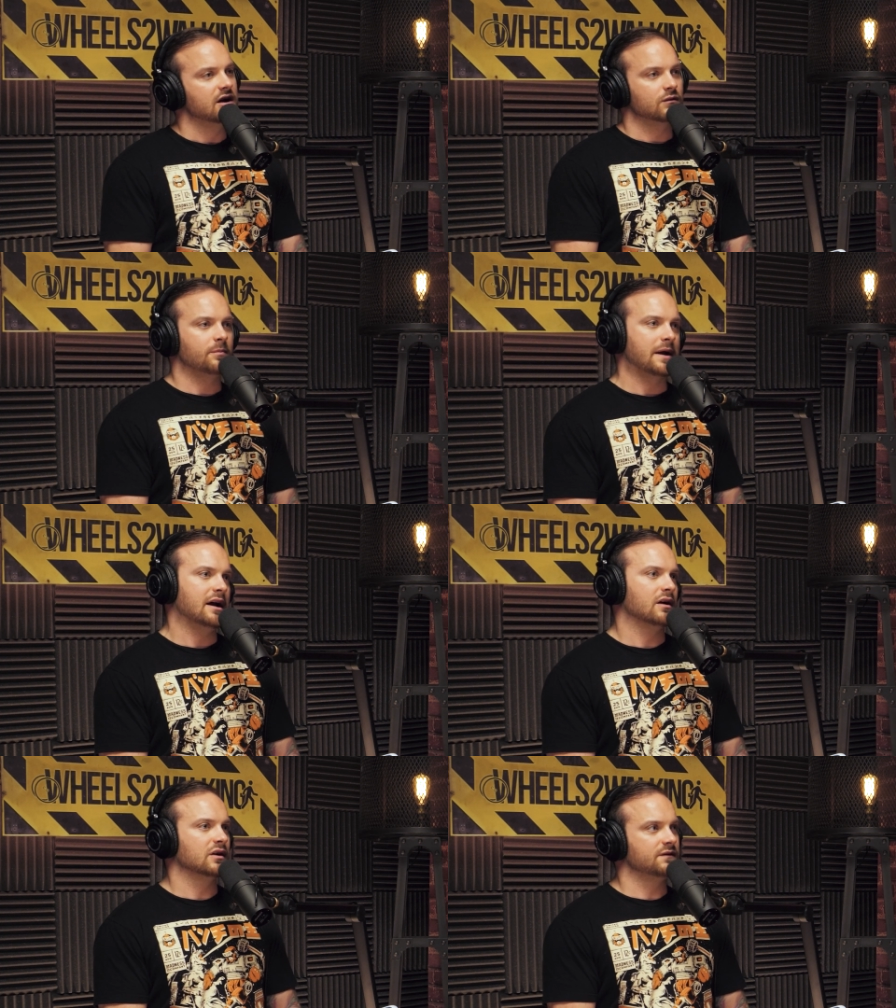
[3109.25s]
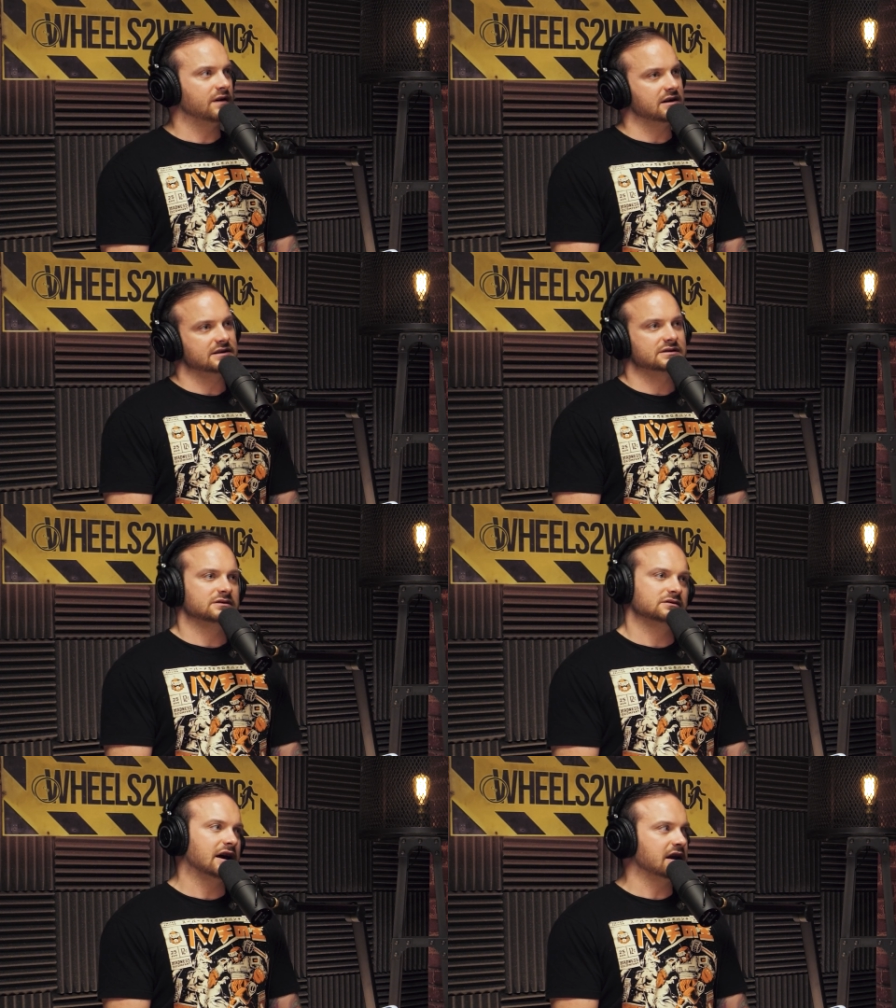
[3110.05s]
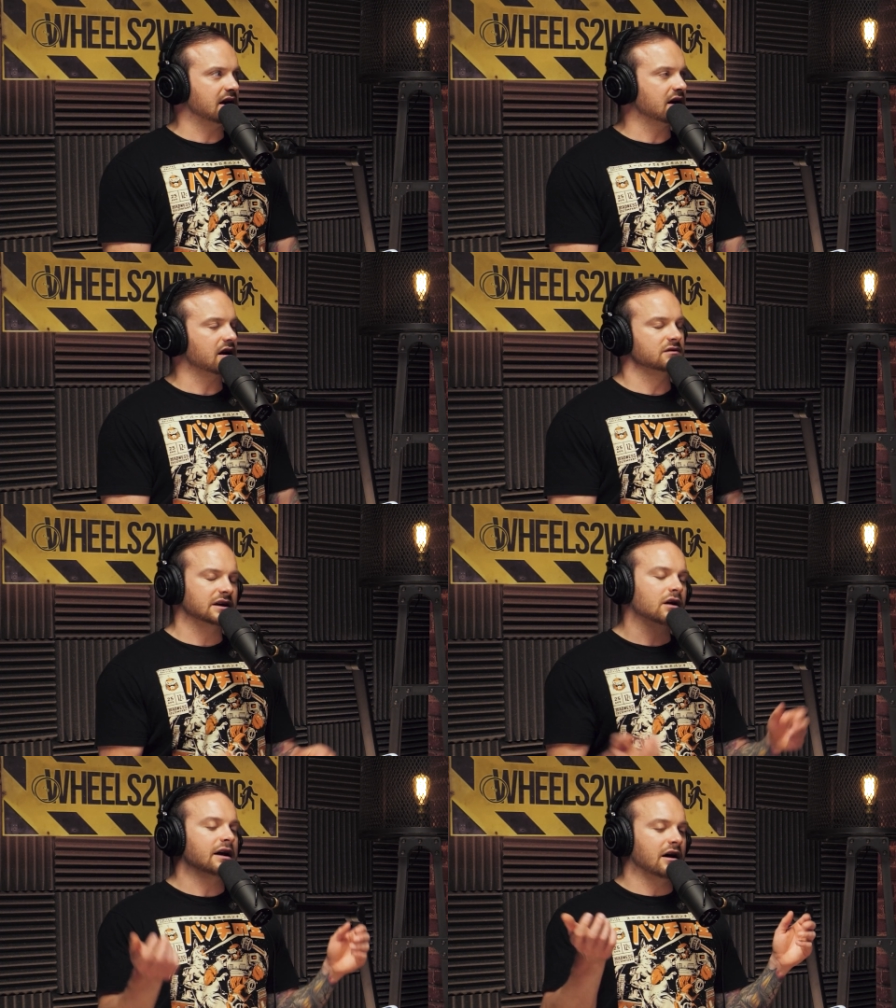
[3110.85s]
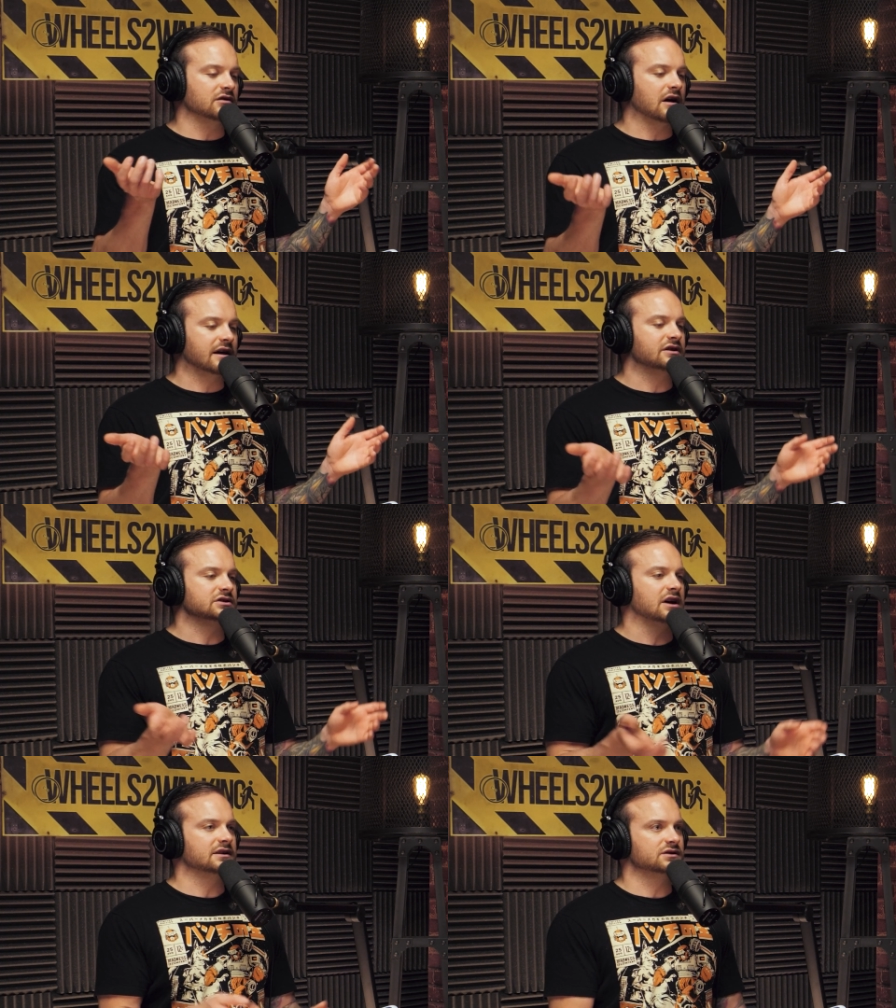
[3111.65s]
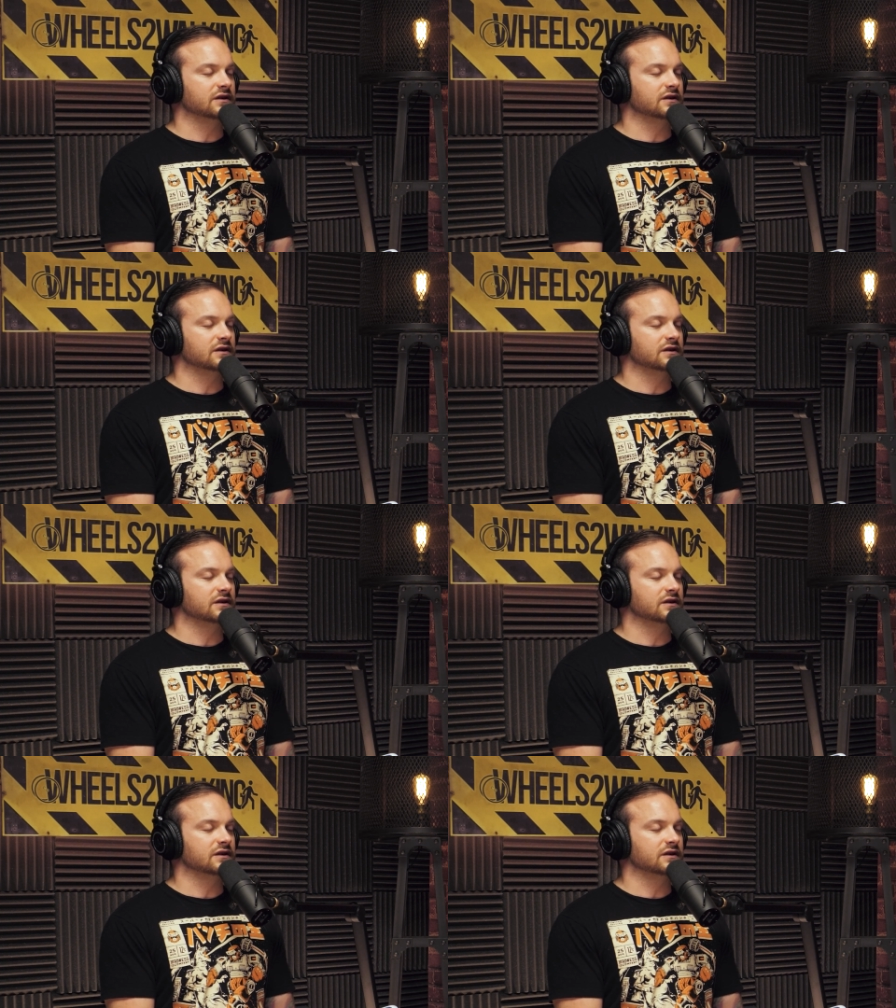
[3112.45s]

repair and fitness and yada, yada, yada. I was like, okay, I'll give it a shot.